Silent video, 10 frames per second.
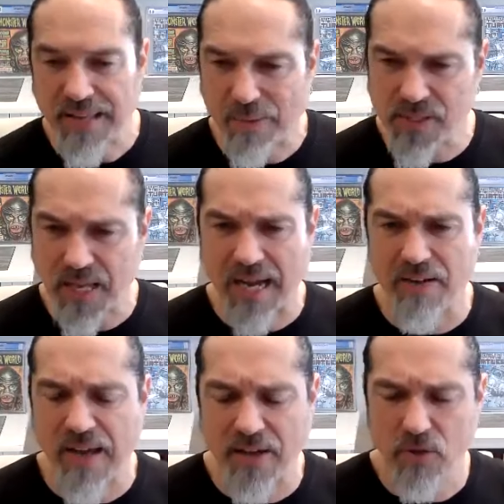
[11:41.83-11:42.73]
That was the
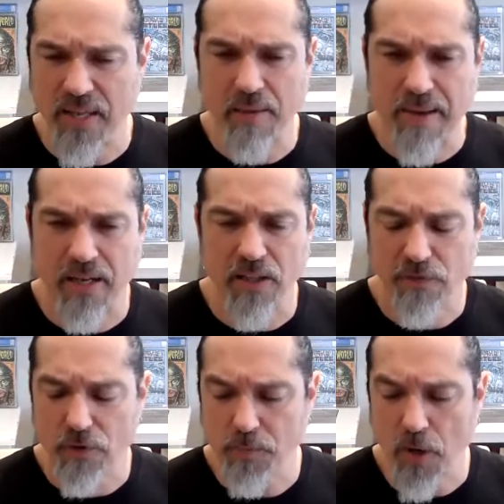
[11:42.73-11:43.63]
high value. They came back
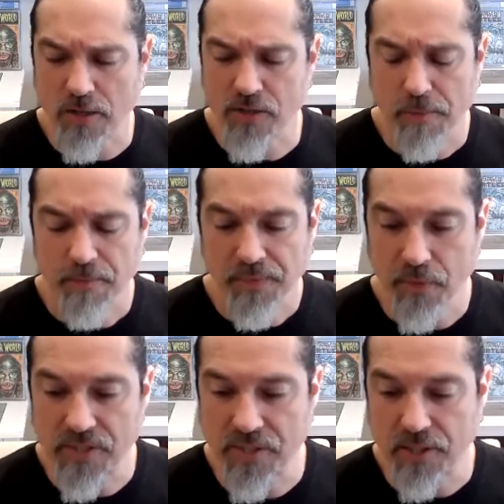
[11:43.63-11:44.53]
in the first box.
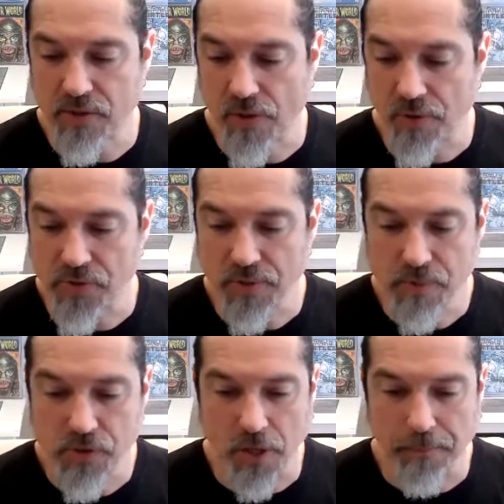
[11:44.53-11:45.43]
It was six of those.
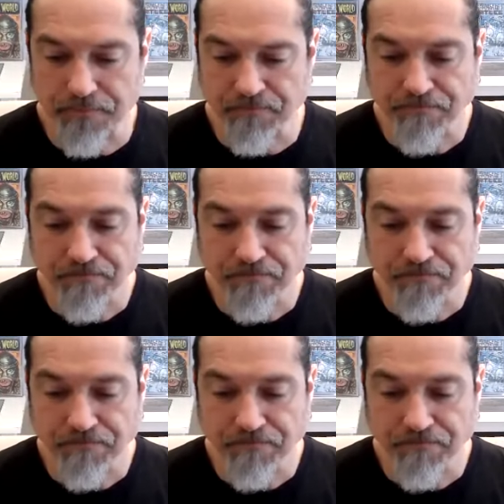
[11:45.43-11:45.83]
So